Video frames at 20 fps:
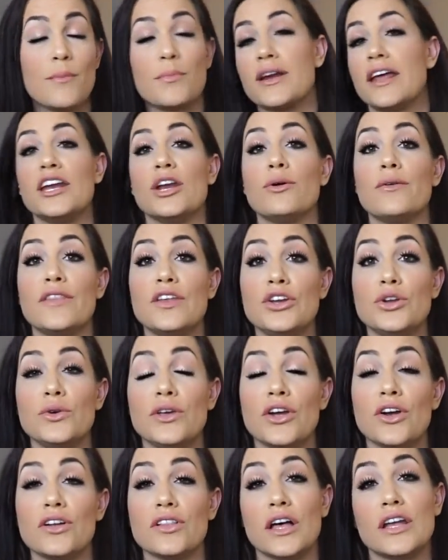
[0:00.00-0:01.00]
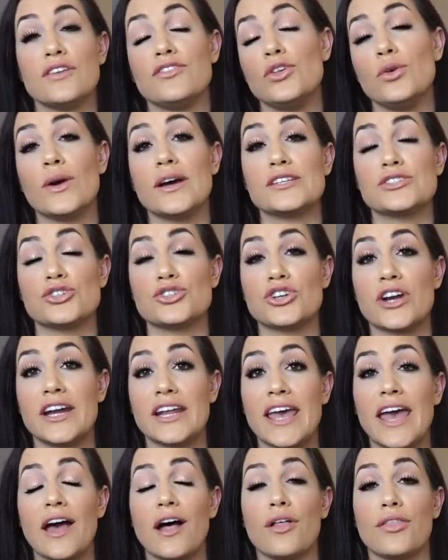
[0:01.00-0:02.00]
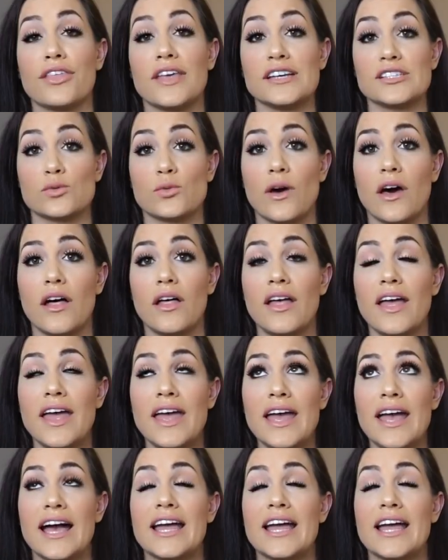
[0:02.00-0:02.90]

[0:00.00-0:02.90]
but I know in the new year, a lot of you guys are trying to get healthy as well.